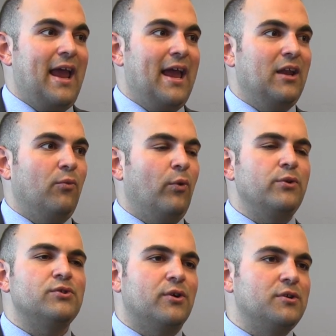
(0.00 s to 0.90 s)
And when
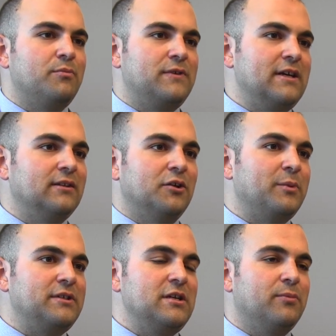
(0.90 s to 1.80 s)
you start to dig a little
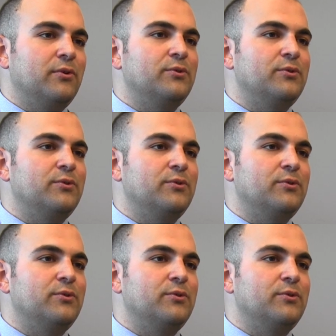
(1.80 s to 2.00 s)
bit deeper,